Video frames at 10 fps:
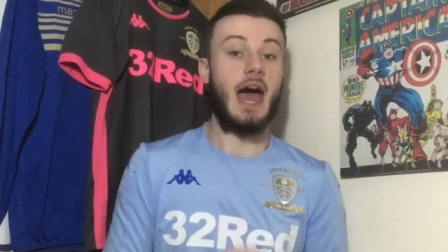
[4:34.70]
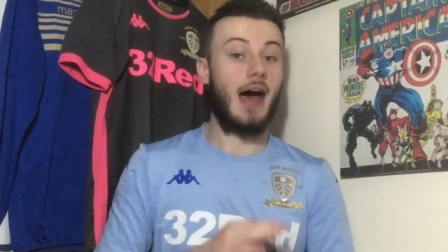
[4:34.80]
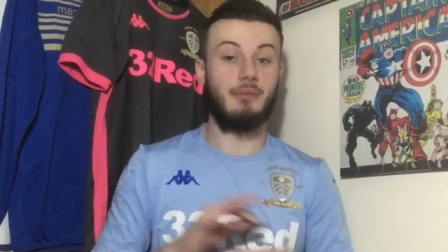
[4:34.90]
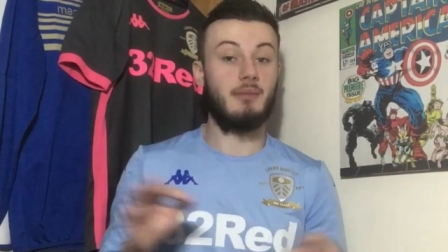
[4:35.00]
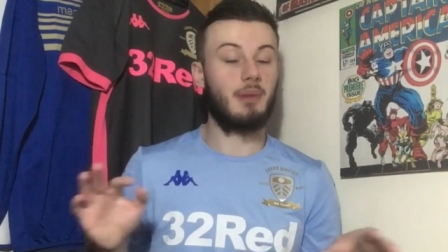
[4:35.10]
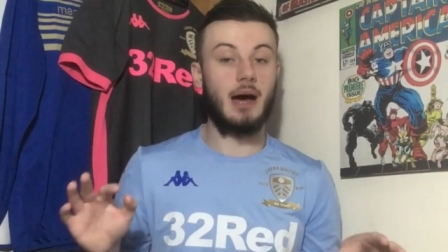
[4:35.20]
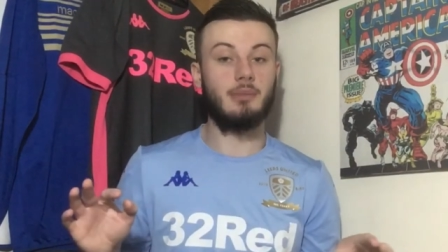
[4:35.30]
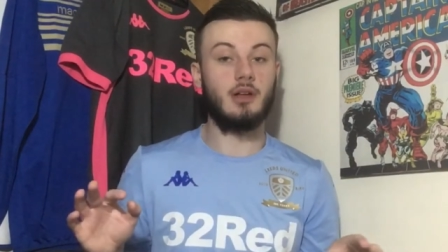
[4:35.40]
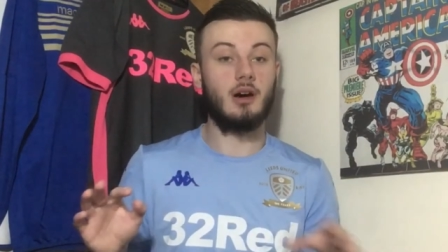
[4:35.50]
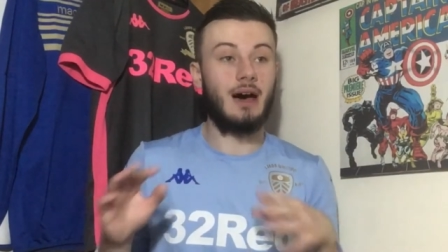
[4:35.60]
And then
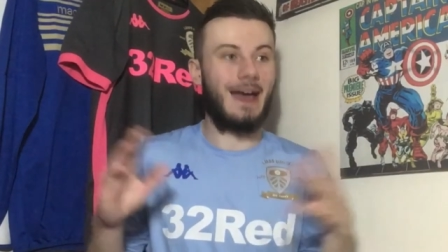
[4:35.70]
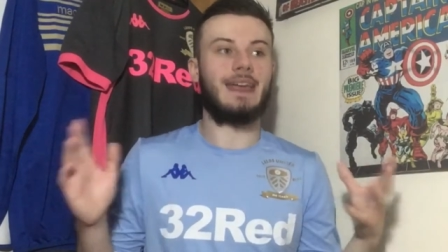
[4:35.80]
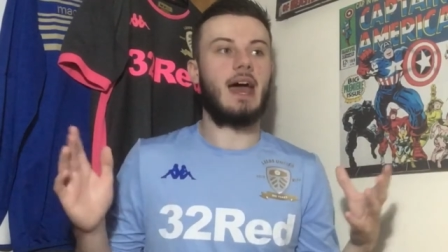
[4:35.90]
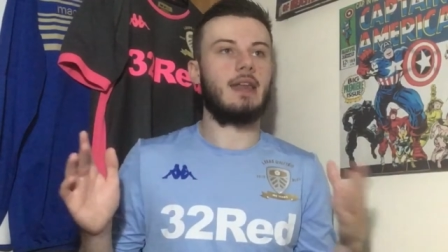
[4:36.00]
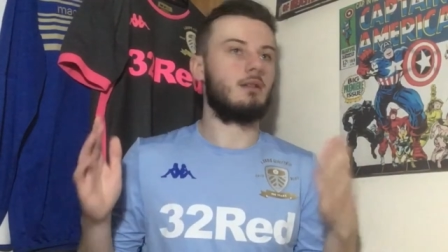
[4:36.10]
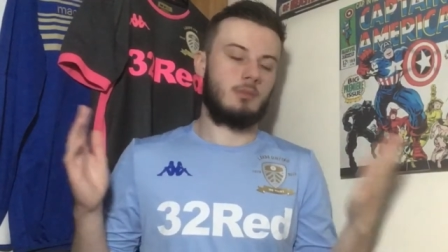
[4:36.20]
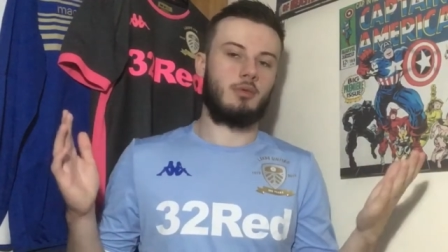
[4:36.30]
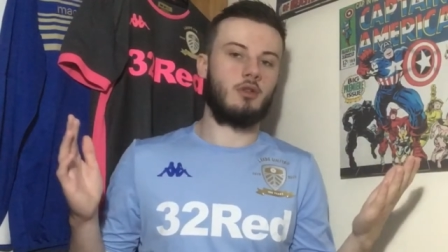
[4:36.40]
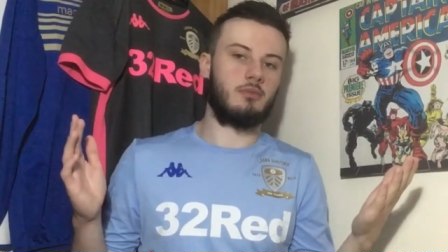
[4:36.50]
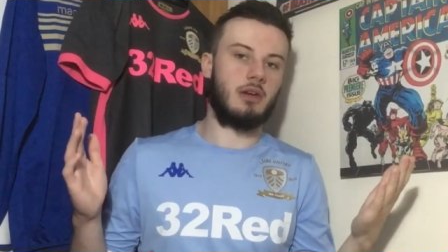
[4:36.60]
Pablo, again,
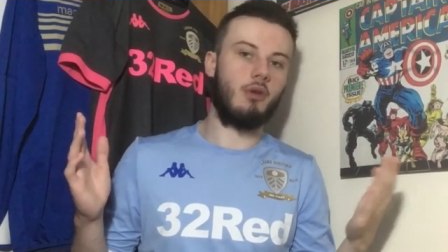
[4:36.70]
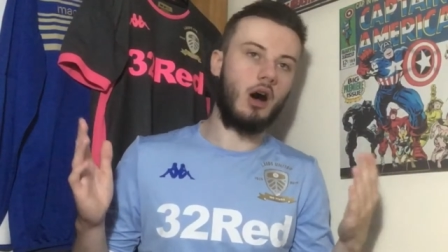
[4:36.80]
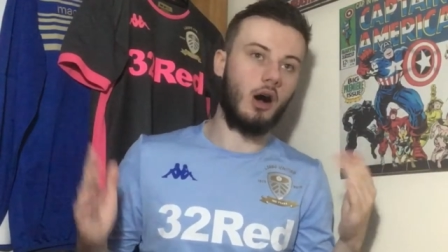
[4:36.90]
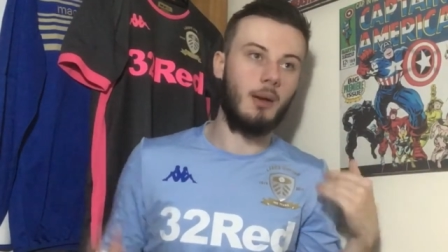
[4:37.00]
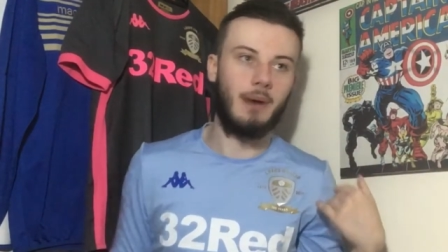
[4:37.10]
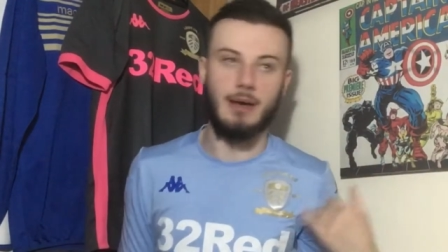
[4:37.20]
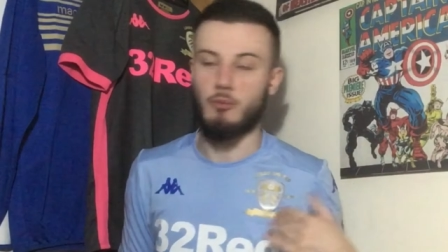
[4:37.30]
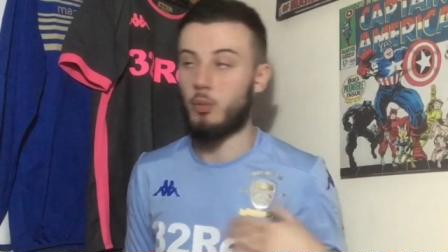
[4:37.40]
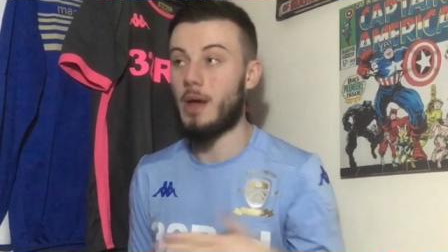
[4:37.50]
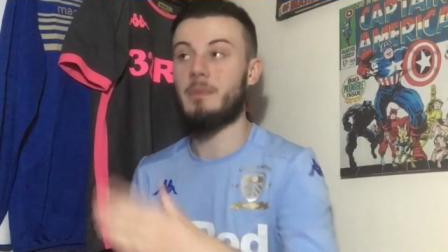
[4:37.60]
proves me wrong by
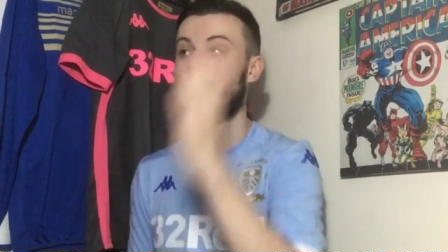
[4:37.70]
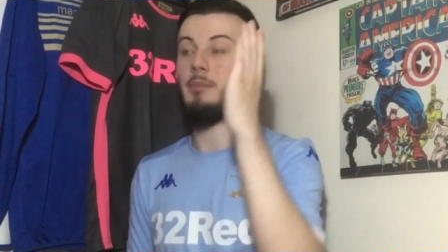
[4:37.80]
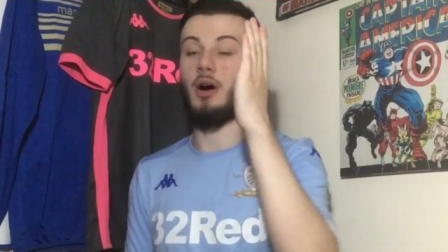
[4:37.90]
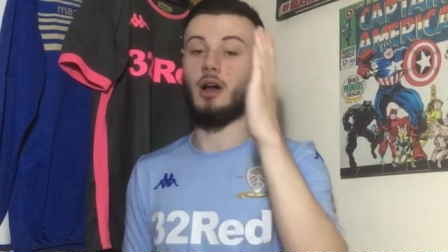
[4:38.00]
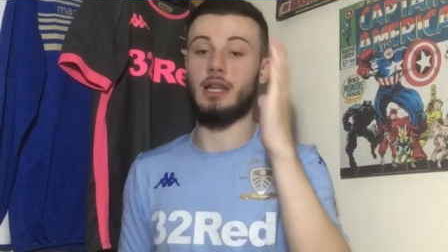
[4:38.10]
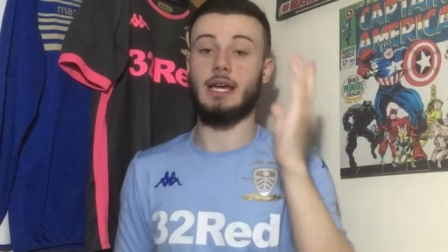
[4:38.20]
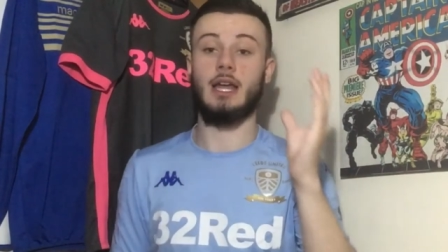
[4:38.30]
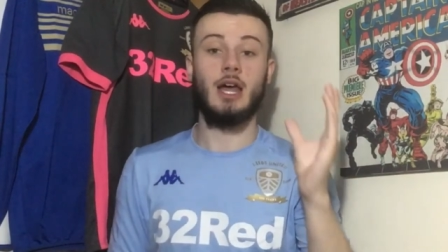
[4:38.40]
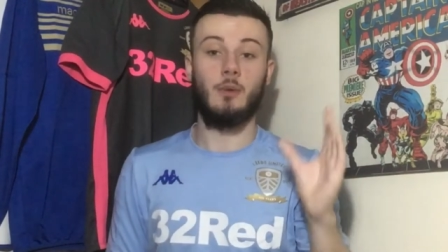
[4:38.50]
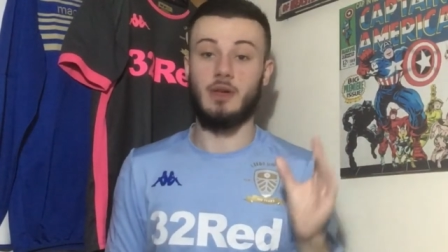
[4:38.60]
whipping a ball in
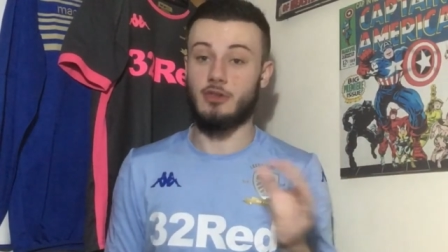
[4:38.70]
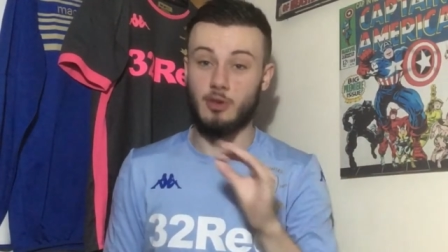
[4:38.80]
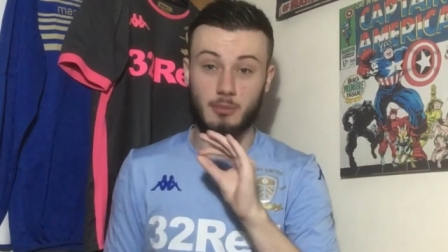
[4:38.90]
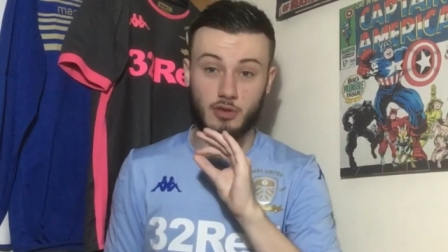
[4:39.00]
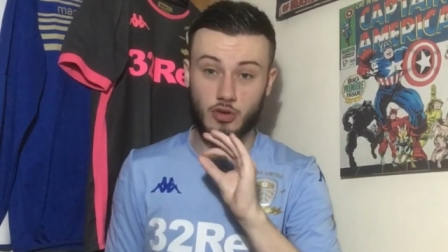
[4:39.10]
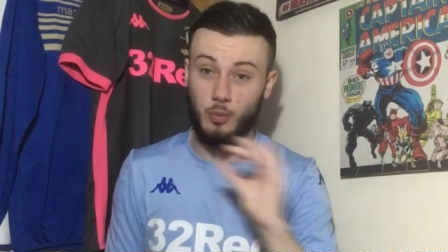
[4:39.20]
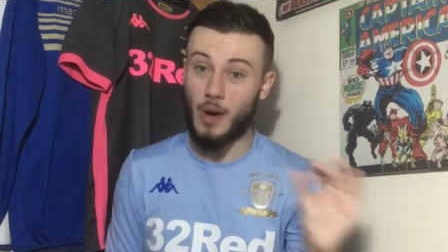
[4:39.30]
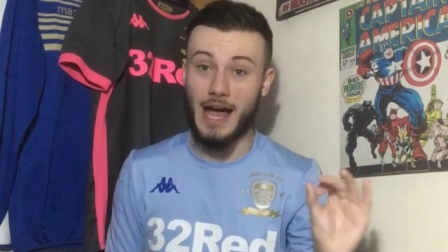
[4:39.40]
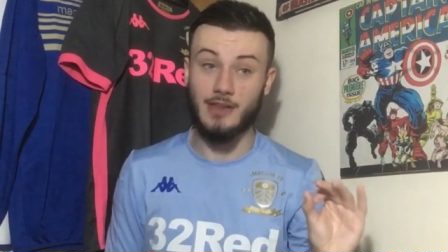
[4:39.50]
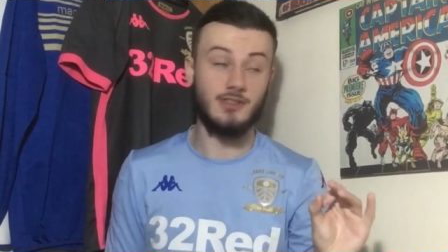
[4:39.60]
with some
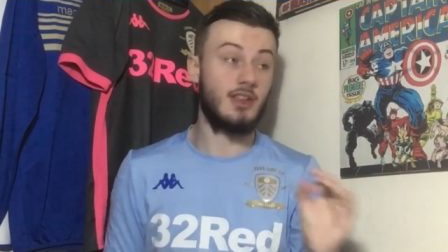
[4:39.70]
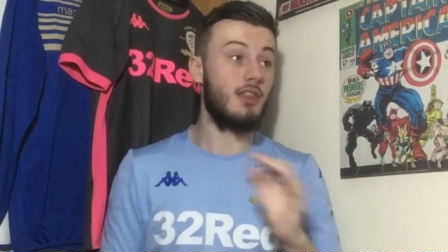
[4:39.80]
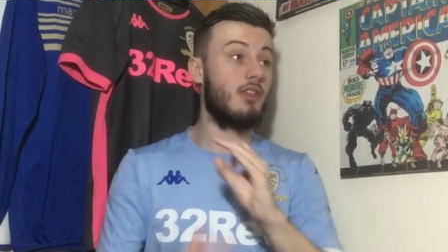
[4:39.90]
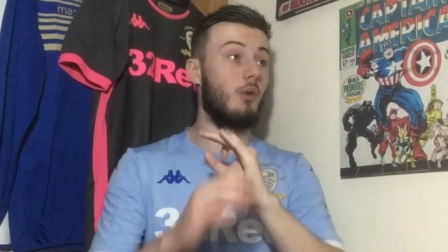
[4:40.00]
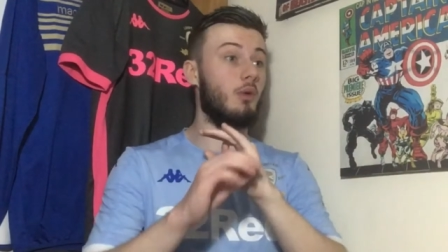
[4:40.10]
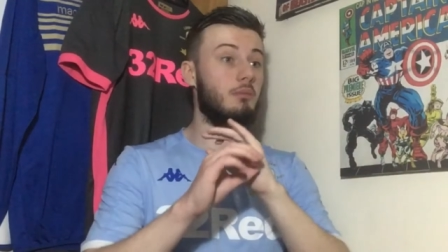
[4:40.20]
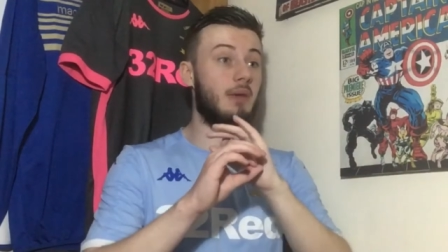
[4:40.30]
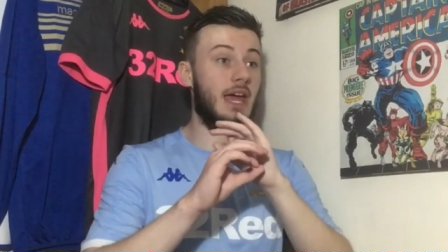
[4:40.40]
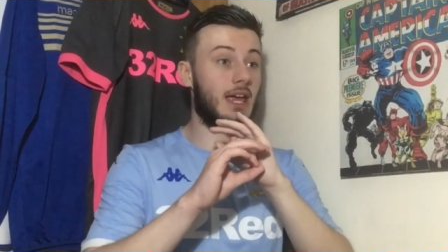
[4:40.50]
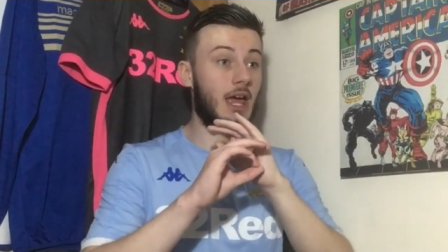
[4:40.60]
swaz that would
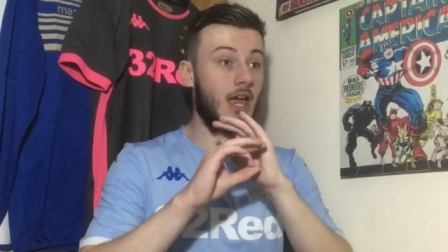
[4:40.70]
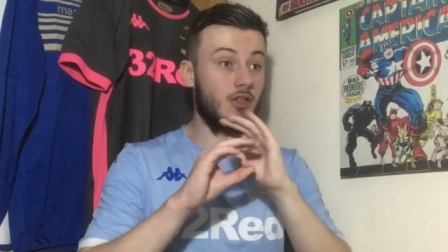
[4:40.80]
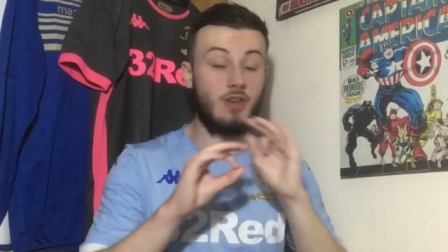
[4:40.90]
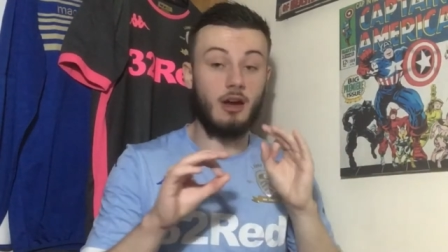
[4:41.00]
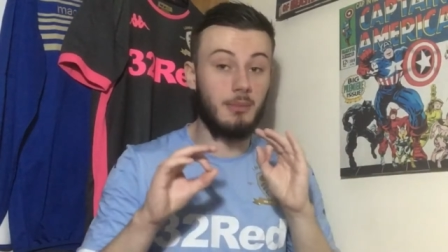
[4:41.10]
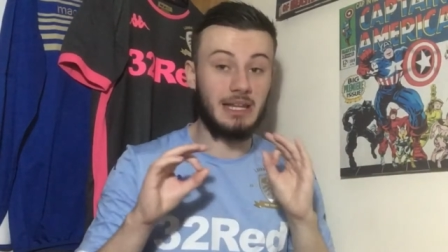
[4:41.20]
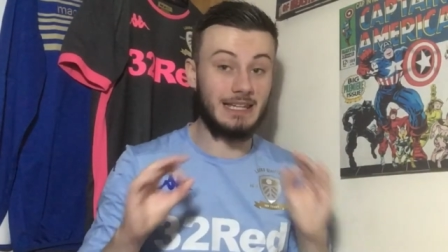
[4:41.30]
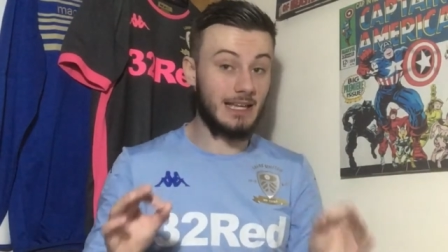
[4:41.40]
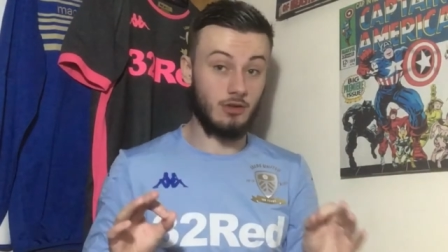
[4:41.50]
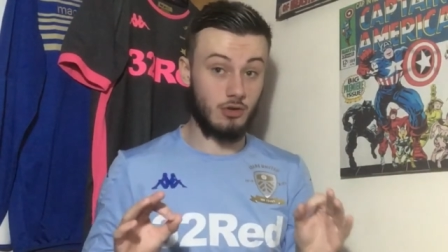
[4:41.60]
make Jeremy
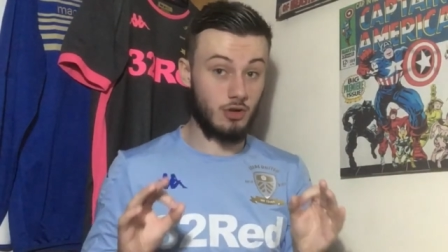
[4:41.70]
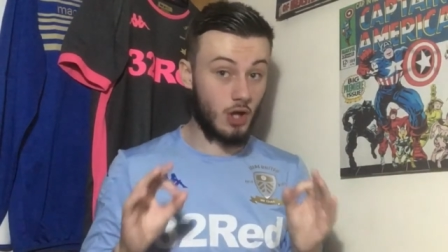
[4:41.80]
Lynch